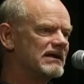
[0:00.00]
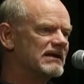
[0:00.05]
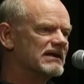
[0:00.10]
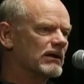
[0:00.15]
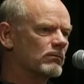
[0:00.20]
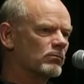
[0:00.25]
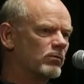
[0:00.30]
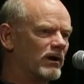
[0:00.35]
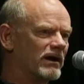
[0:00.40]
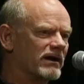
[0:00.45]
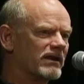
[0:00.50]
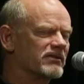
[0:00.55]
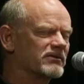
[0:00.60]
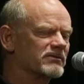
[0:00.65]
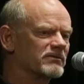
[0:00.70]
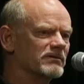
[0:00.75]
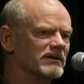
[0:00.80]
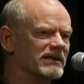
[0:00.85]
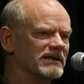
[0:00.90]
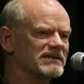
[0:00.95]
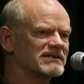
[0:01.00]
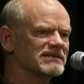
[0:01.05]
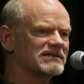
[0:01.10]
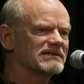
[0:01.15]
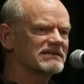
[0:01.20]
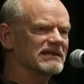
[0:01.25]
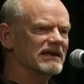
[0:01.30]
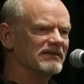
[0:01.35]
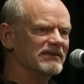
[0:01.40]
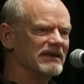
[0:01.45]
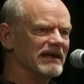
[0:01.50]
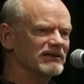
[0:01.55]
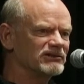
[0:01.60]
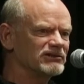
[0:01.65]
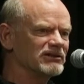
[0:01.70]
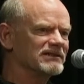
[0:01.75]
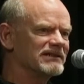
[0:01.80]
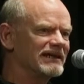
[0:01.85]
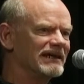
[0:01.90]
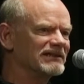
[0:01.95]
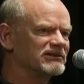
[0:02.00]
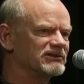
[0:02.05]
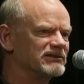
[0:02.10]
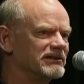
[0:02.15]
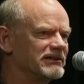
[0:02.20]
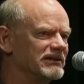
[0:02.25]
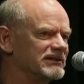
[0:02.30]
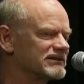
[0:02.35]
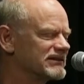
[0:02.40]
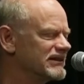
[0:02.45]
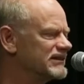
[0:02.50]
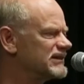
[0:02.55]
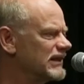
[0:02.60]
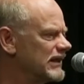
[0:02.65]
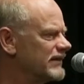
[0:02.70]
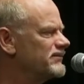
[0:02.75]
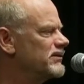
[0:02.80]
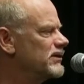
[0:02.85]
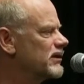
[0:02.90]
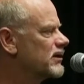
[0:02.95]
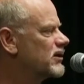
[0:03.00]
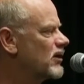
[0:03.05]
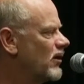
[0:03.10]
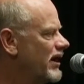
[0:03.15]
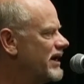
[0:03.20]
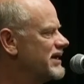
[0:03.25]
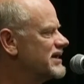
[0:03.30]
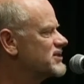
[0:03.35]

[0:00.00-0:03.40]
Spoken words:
And one of the risks that they should take seriously is that if you're going